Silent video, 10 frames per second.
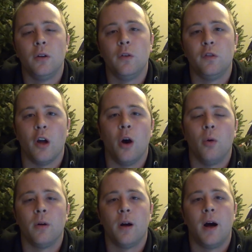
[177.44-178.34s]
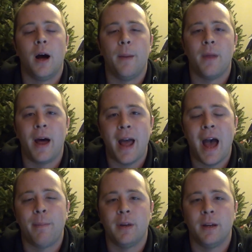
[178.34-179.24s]
So I'm not
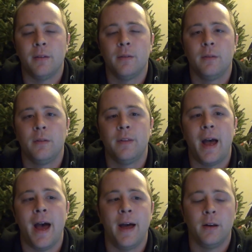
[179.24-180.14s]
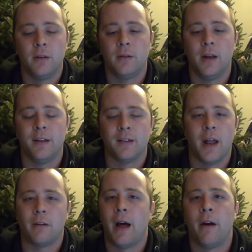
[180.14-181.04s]
happy that it's
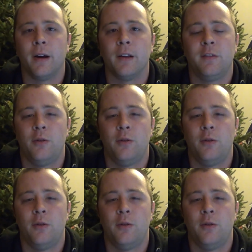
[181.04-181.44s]
not allowing us